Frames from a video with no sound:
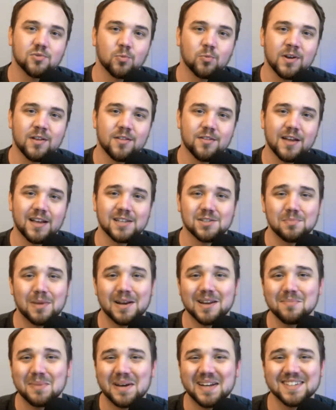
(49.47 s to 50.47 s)
with as
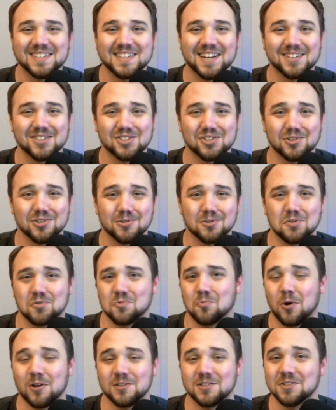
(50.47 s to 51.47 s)
many beta testers,
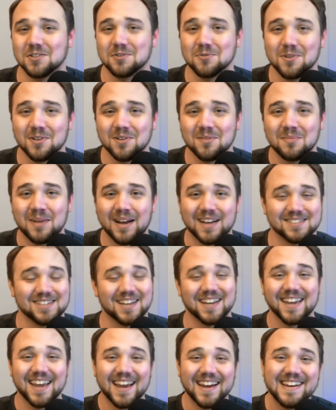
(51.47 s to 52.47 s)
want to do them as I
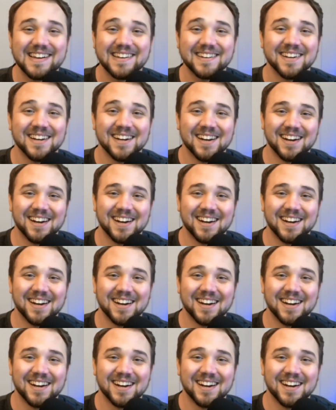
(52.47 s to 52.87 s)
can,